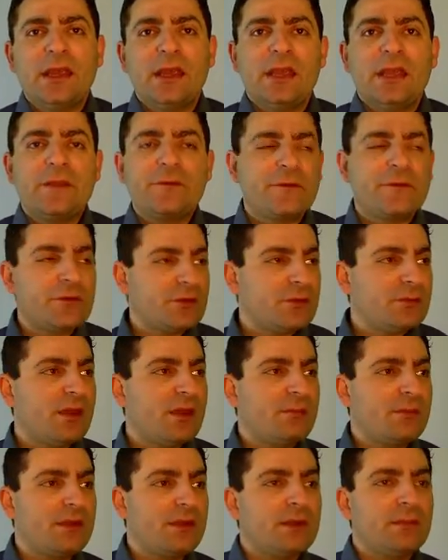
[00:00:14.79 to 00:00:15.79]
If you
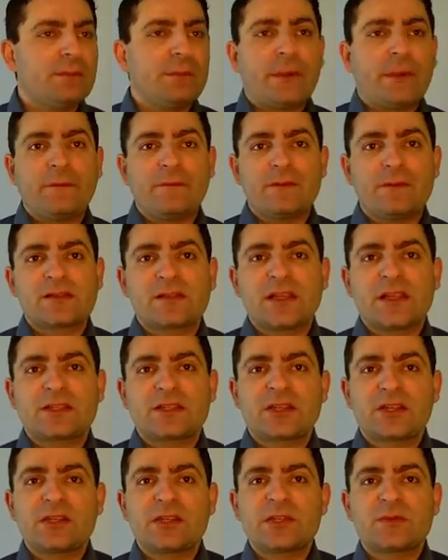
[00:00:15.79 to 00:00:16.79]
remember, in previous
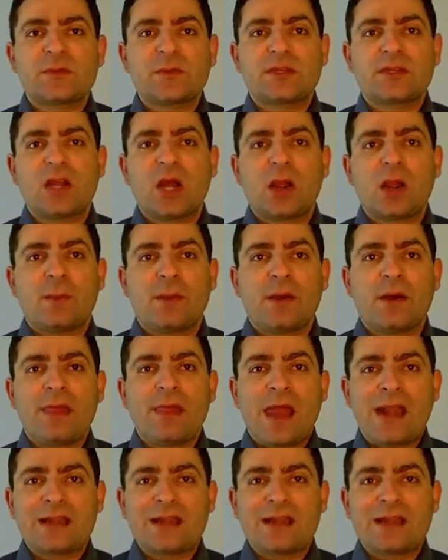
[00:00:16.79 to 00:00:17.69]
lectures we talked about